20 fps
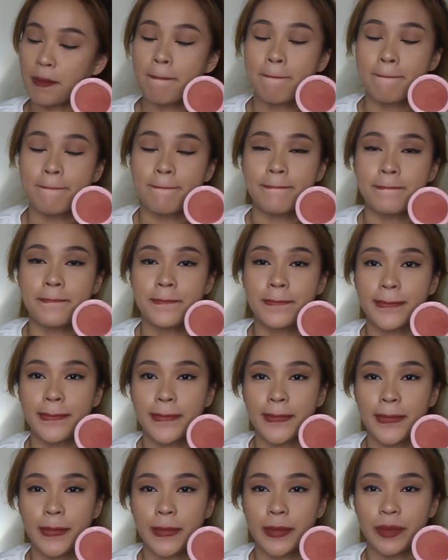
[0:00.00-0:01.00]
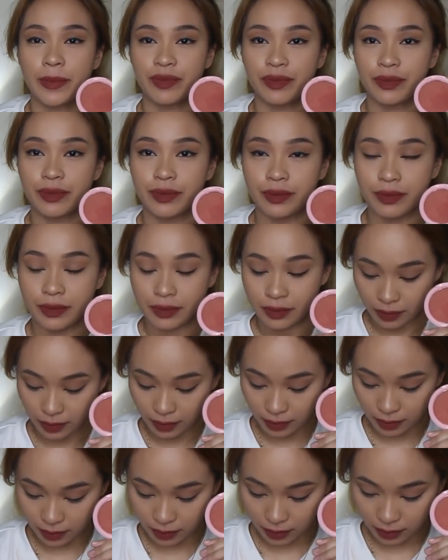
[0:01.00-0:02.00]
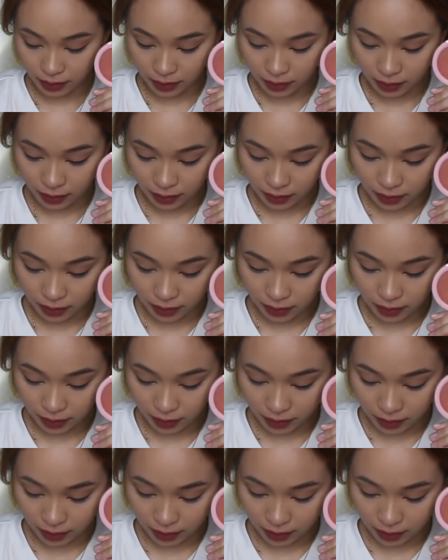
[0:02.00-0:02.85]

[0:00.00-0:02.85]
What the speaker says: No words are spoken by the person on screen.